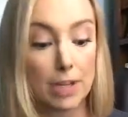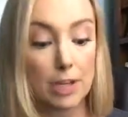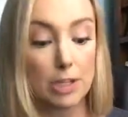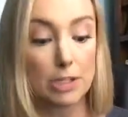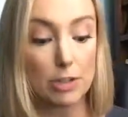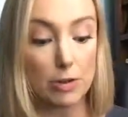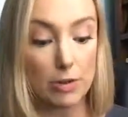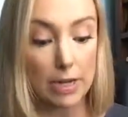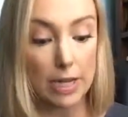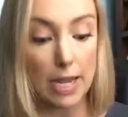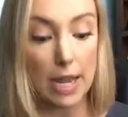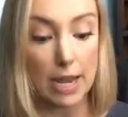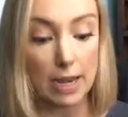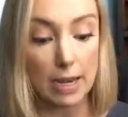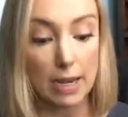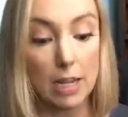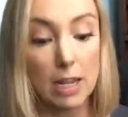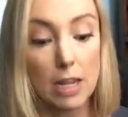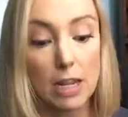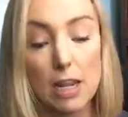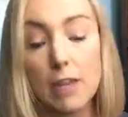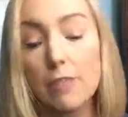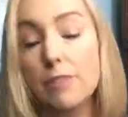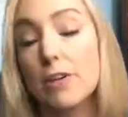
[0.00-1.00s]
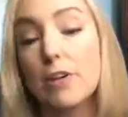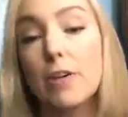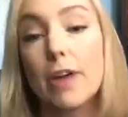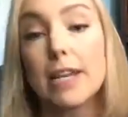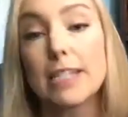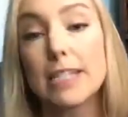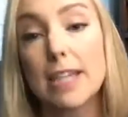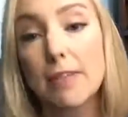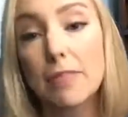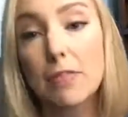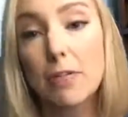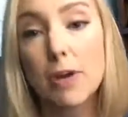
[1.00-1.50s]
So again, if you
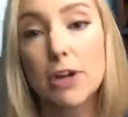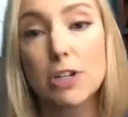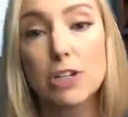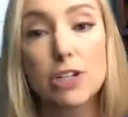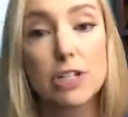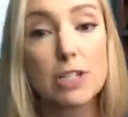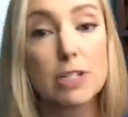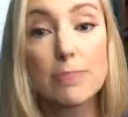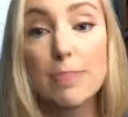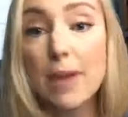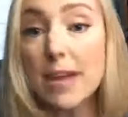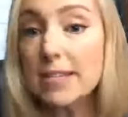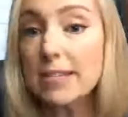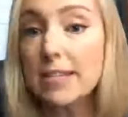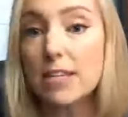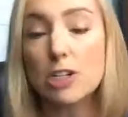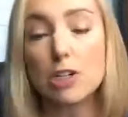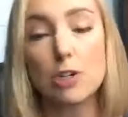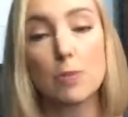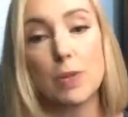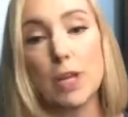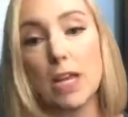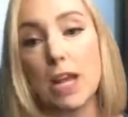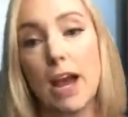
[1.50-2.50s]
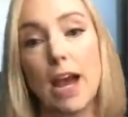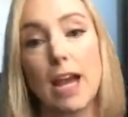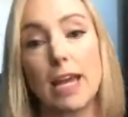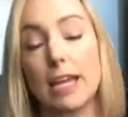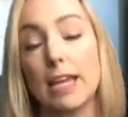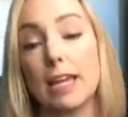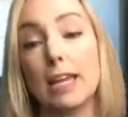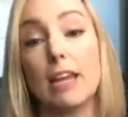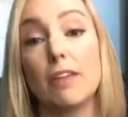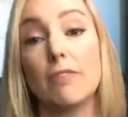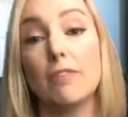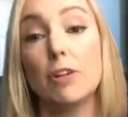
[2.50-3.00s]
guys have questions, message me.
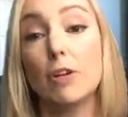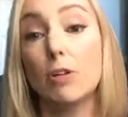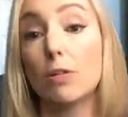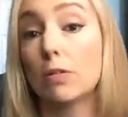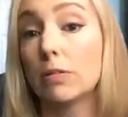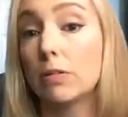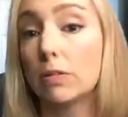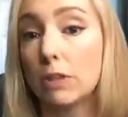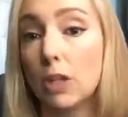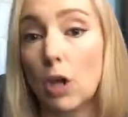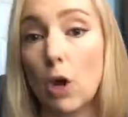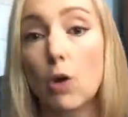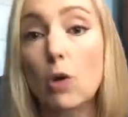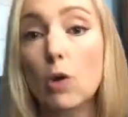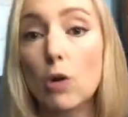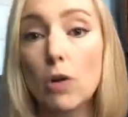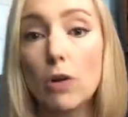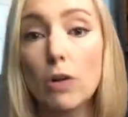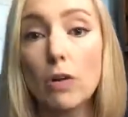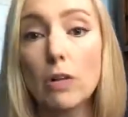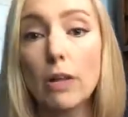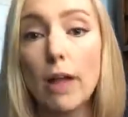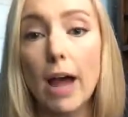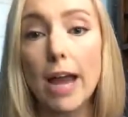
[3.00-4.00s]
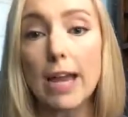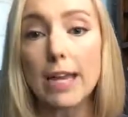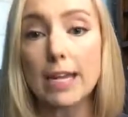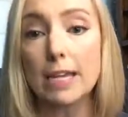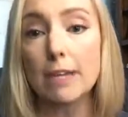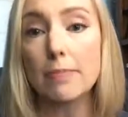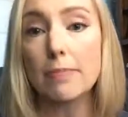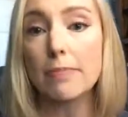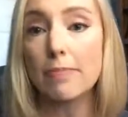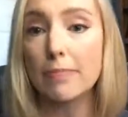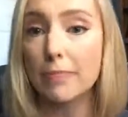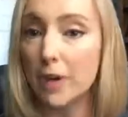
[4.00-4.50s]
If you're local, I
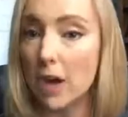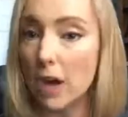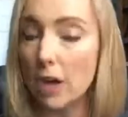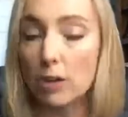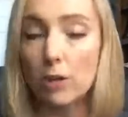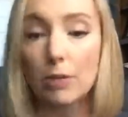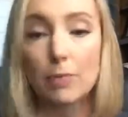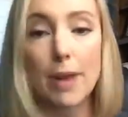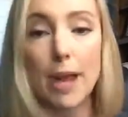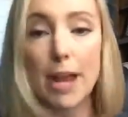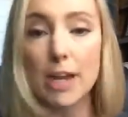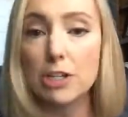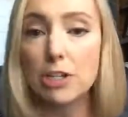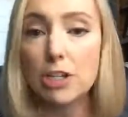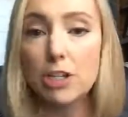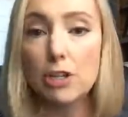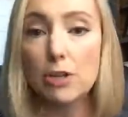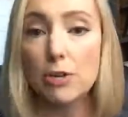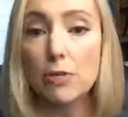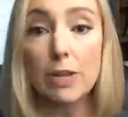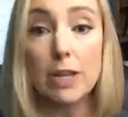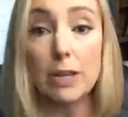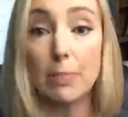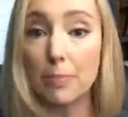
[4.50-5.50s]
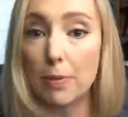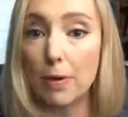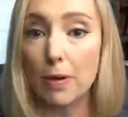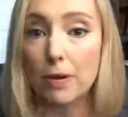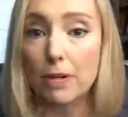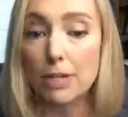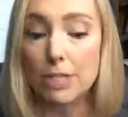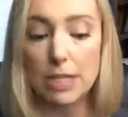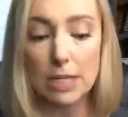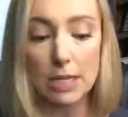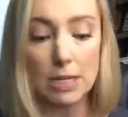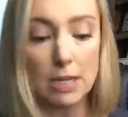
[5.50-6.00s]
can color match you in
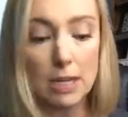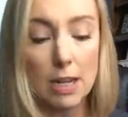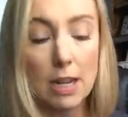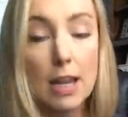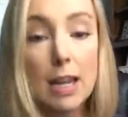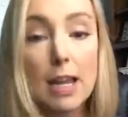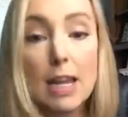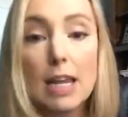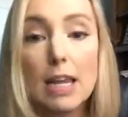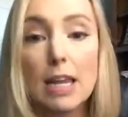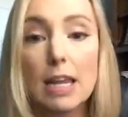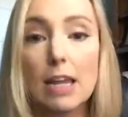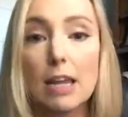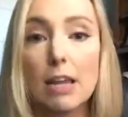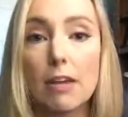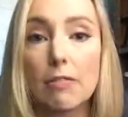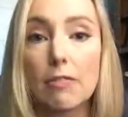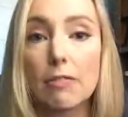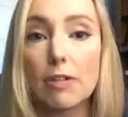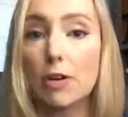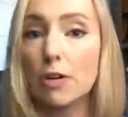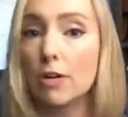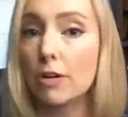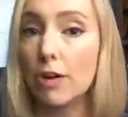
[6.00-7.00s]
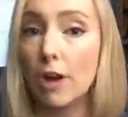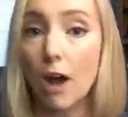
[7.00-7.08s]
person. If you're